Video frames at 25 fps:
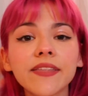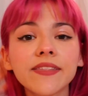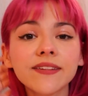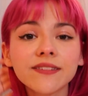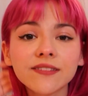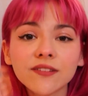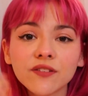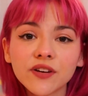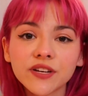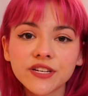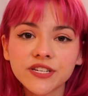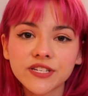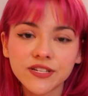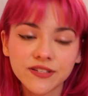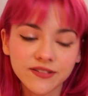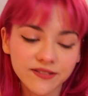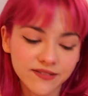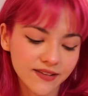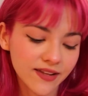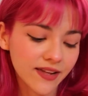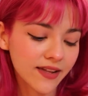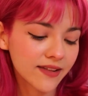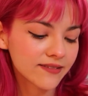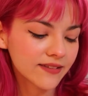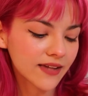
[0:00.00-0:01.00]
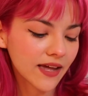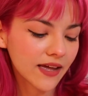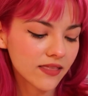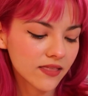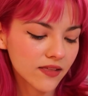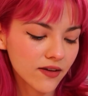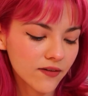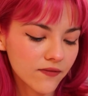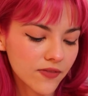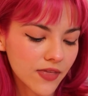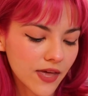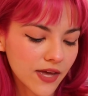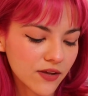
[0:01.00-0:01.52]
This question says, I
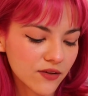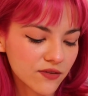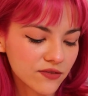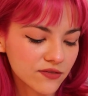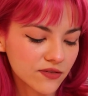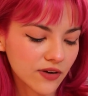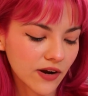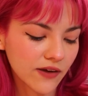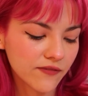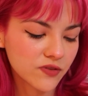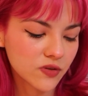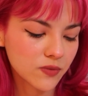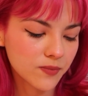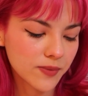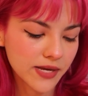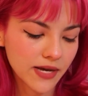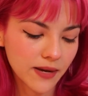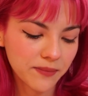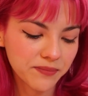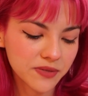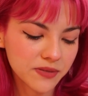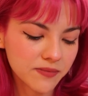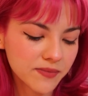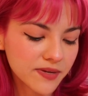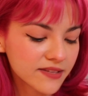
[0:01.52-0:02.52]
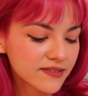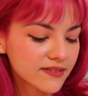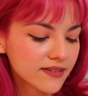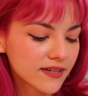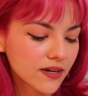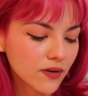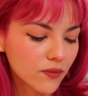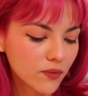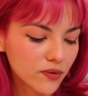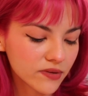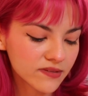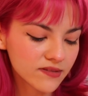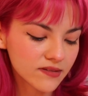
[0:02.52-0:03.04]
love that you strive to be
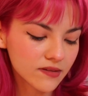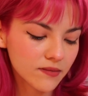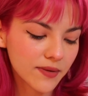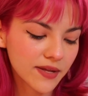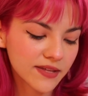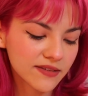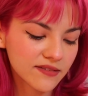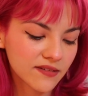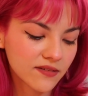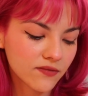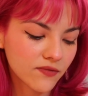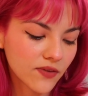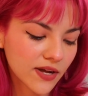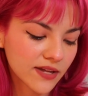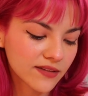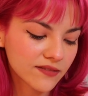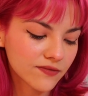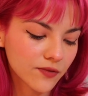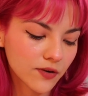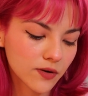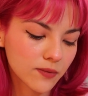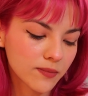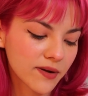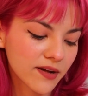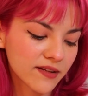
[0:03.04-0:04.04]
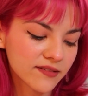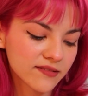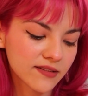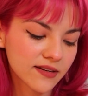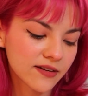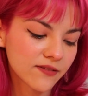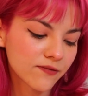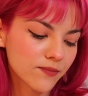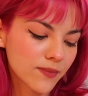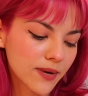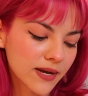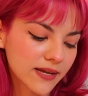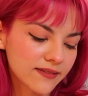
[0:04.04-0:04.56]
optimistic. What's the best advice for a
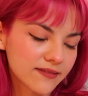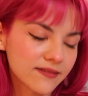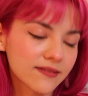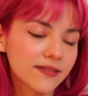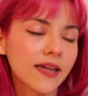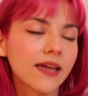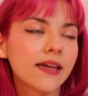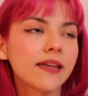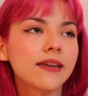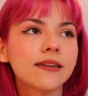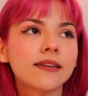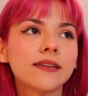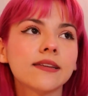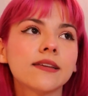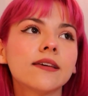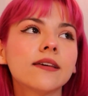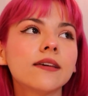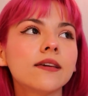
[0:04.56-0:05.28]
positive mindset?